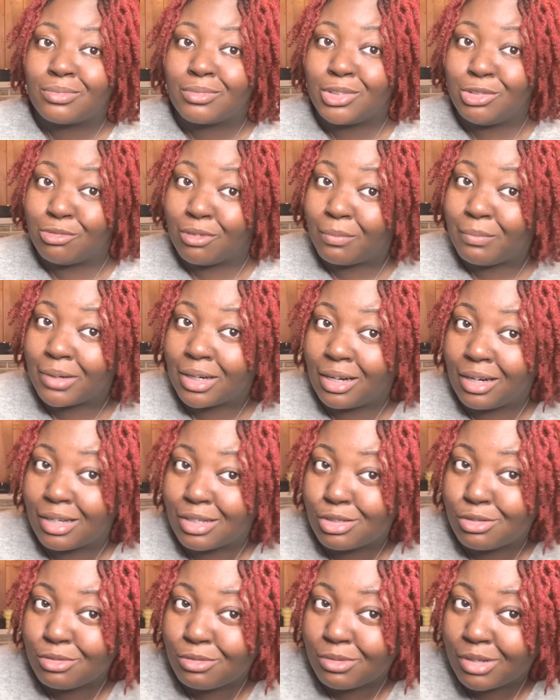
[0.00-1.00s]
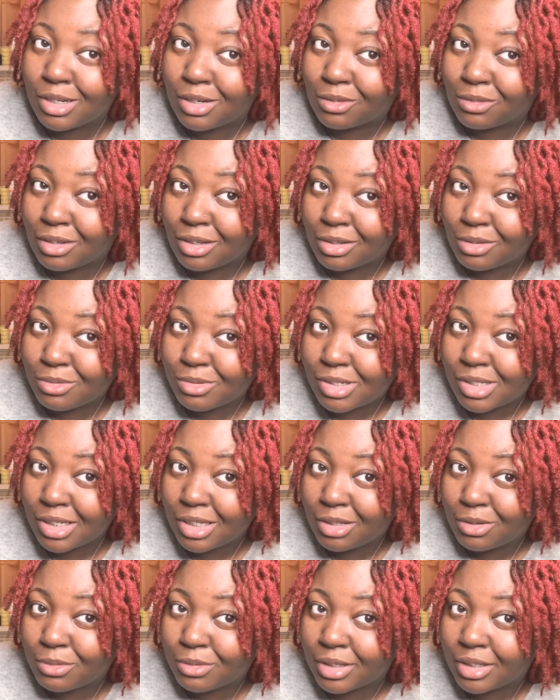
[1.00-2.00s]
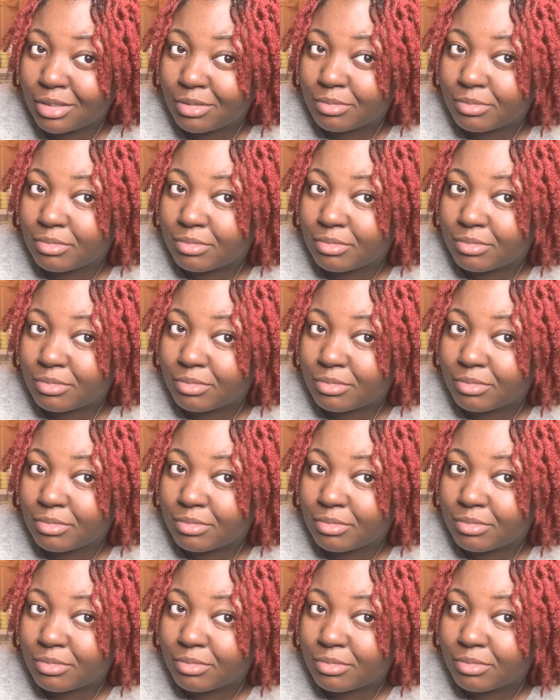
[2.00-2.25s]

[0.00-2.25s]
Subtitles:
You want me to let you in on a little secret?